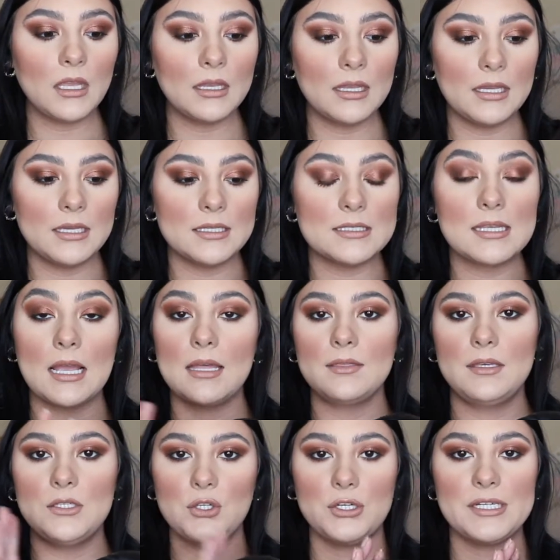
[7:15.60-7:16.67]

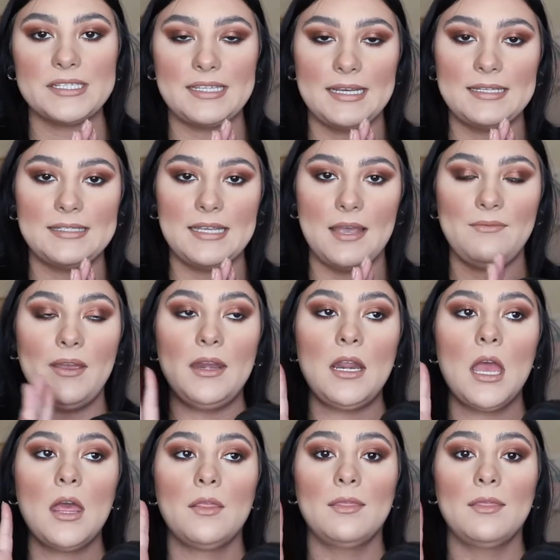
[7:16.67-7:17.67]
are in a size 7.